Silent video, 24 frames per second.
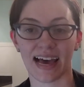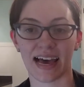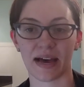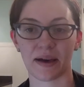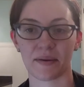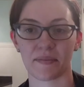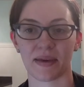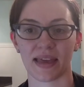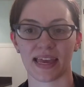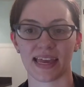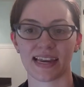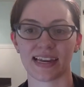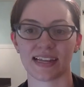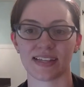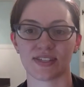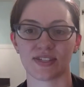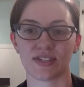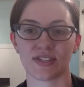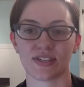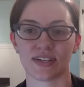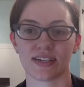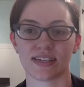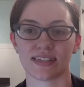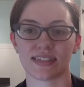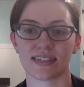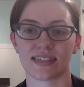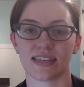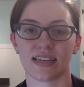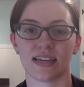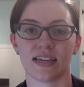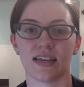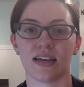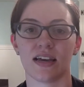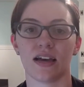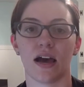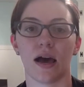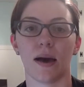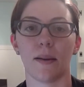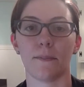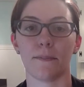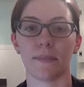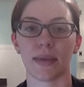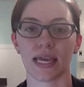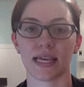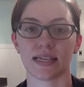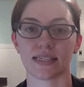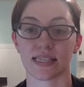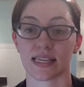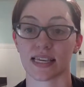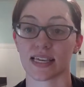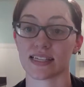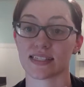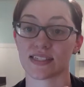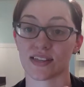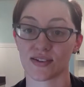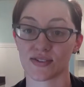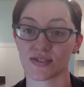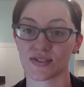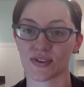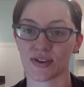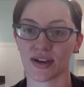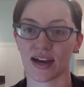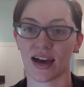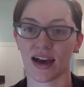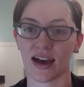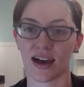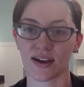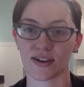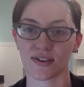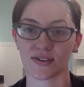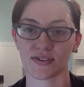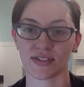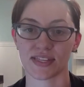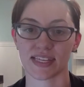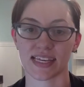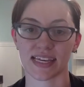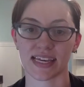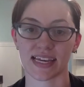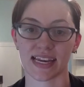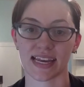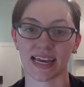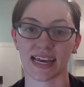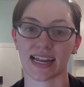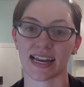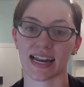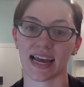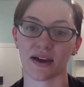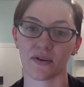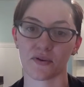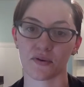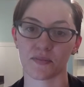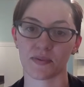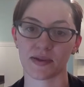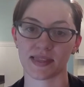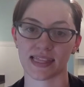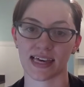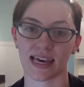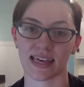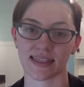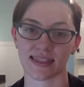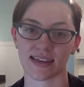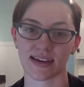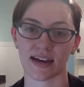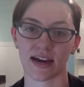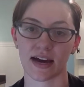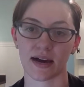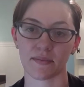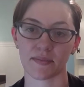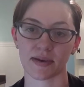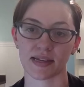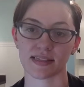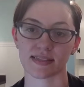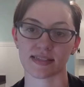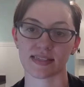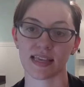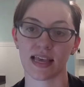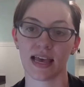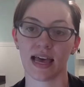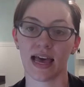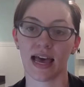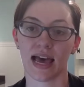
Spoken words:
and it's just amazing. It's also got Aqua Tea in it, and I will put that in the comments.